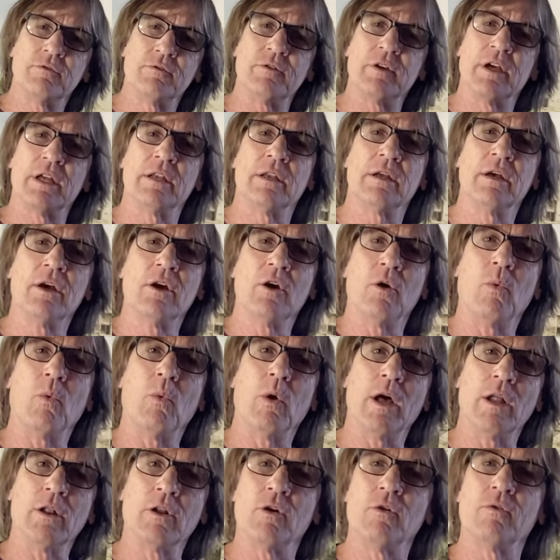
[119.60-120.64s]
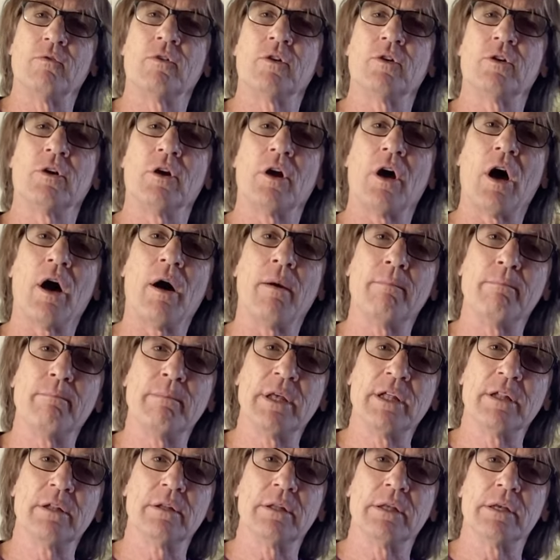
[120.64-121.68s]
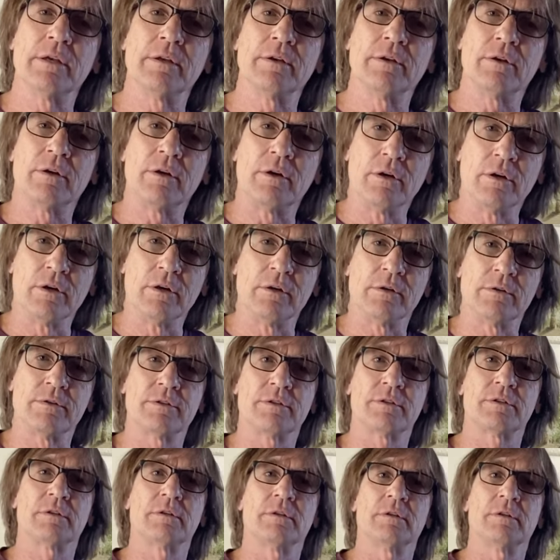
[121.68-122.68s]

fit well over 1 million Earths